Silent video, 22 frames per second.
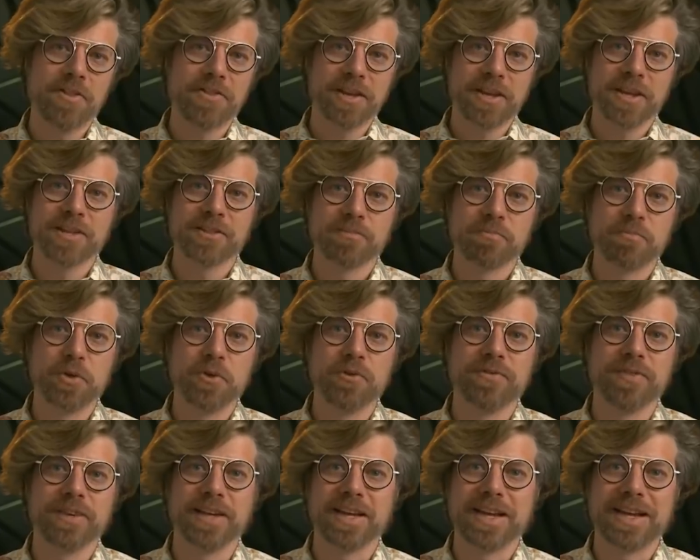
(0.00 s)
visual
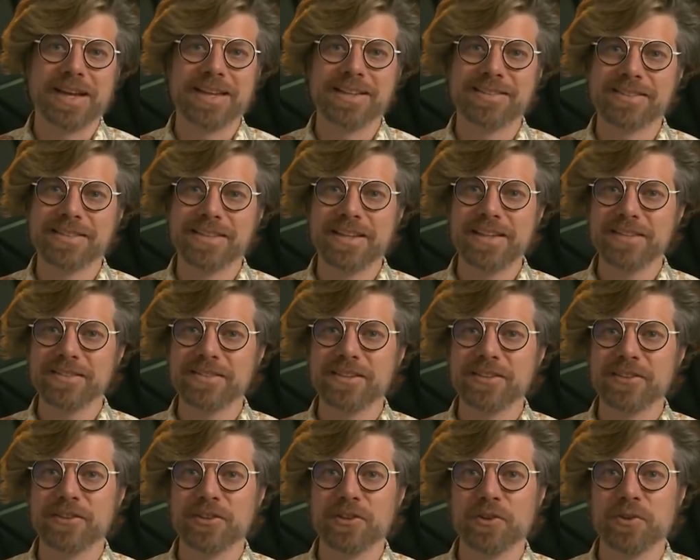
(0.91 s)
quality
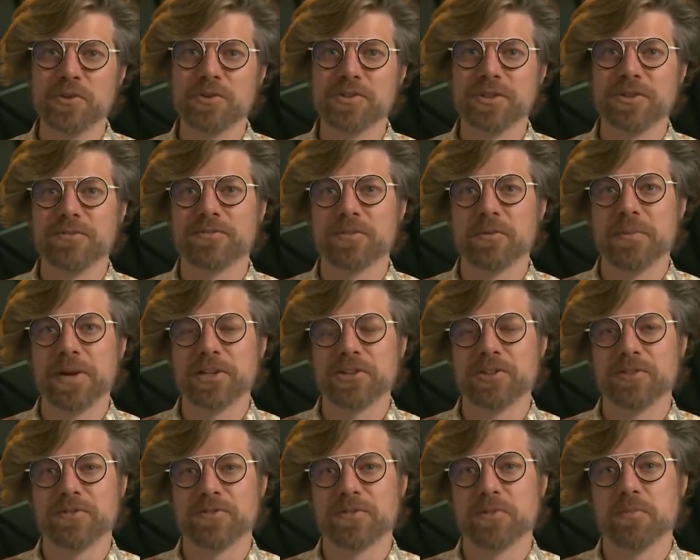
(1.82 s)
improvements, again a
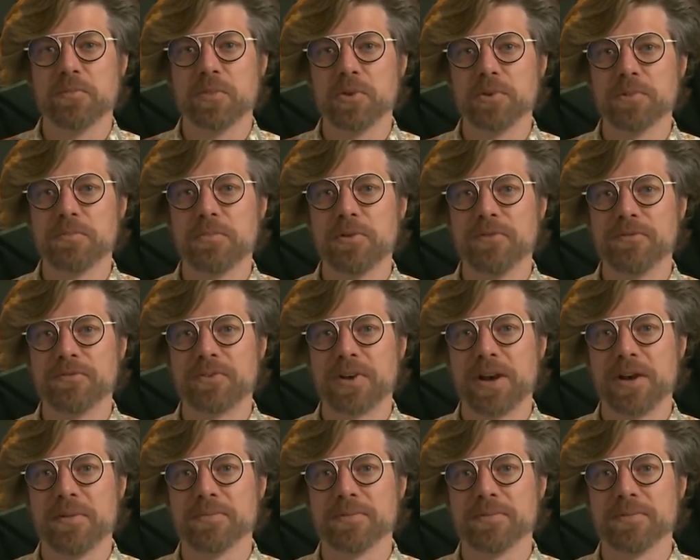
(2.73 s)
pretty obvious statement,